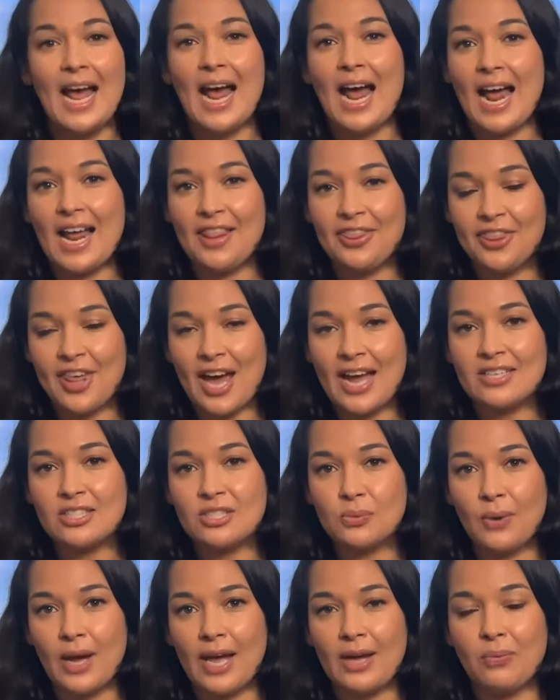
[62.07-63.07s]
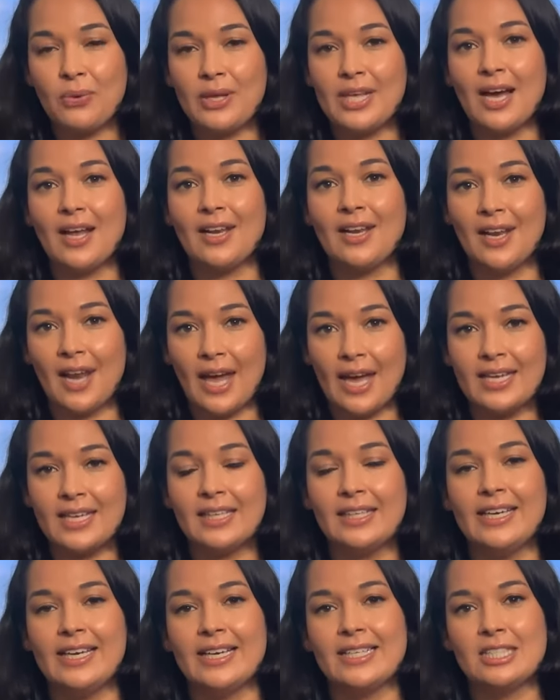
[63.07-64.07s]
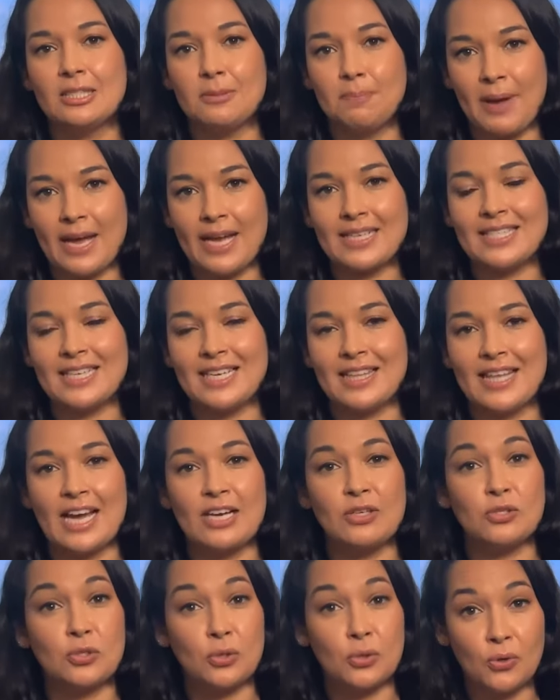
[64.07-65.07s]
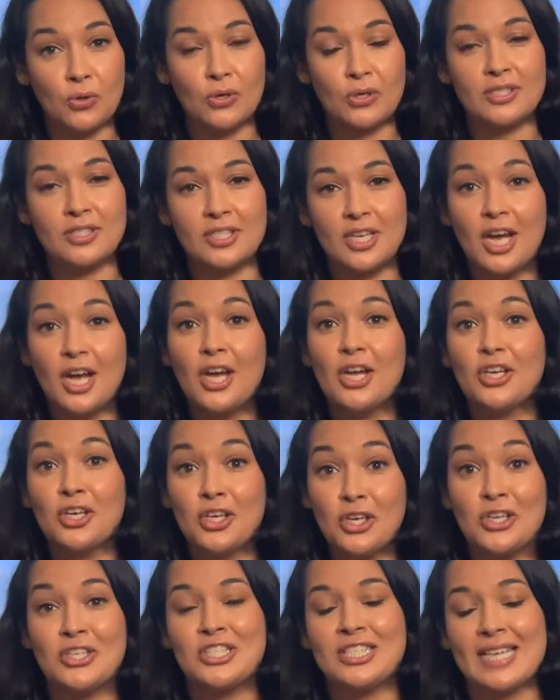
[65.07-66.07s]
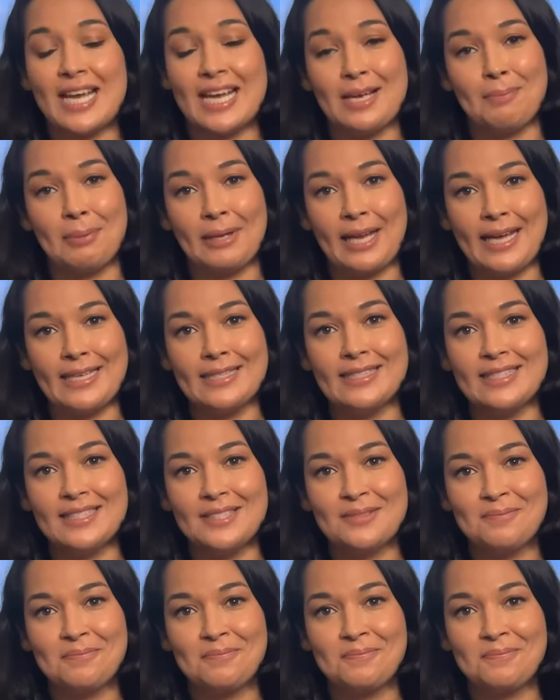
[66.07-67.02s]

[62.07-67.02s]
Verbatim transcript: and that's where we are likely expecting that talks could take place.